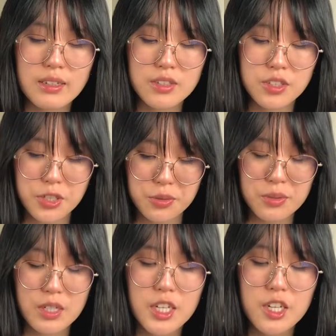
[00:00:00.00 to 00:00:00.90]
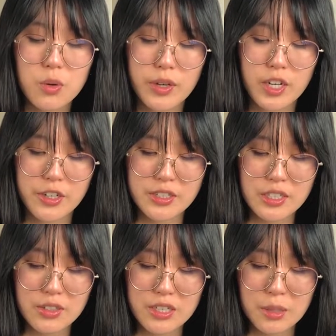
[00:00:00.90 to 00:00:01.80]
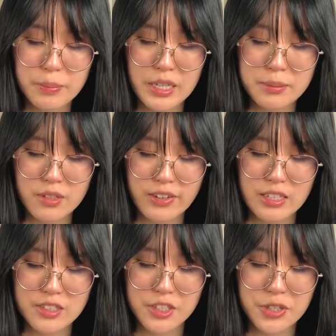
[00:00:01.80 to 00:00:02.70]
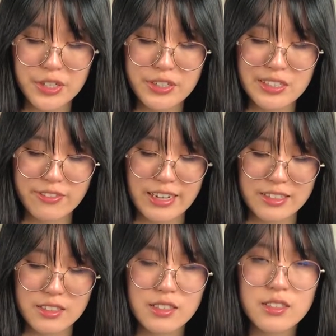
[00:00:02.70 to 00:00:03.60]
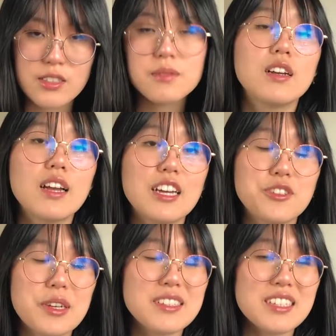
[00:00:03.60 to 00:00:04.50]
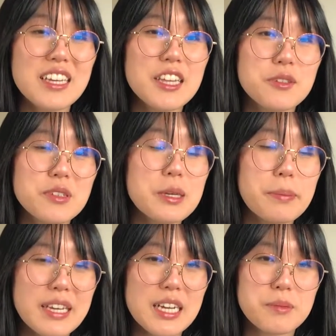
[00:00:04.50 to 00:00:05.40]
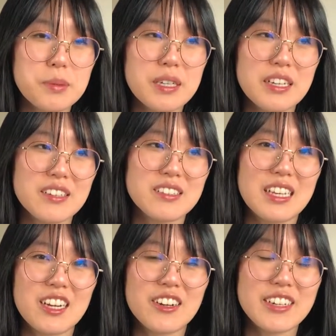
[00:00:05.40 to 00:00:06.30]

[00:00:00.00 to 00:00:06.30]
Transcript: 2. What hard skills help PMs advance their careers the fastest? As you can see, they're really PMs because they are